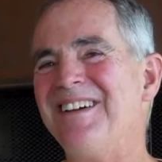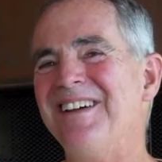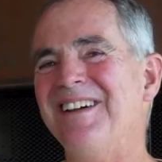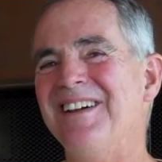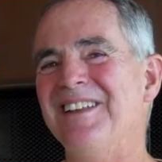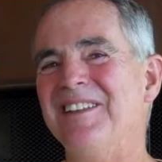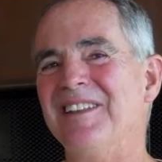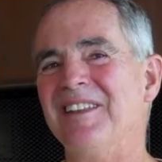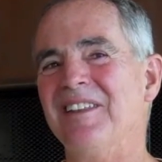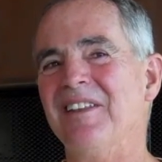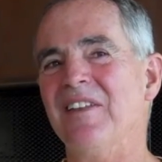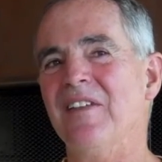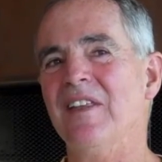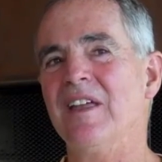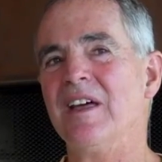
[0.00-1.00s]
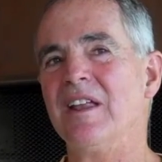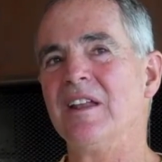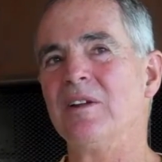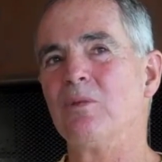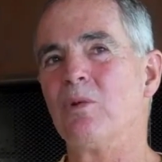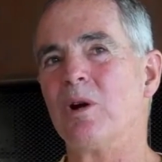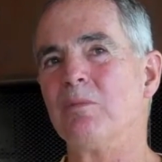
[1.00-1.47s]
And
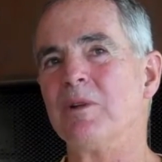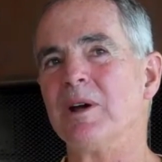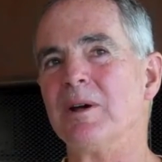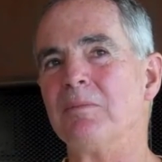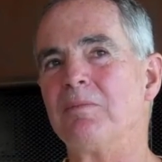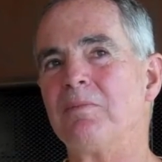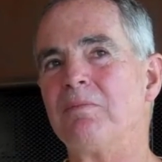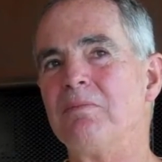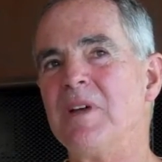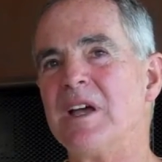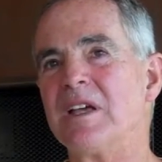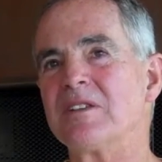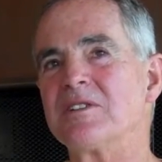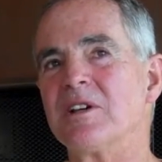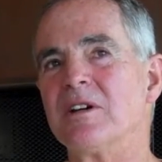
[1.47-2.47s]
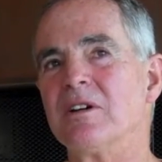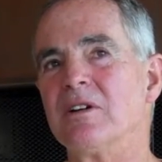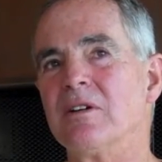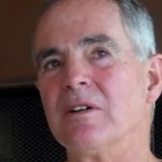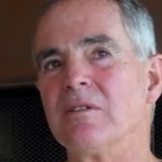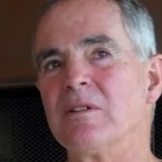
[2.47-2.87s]
then it warmed up, so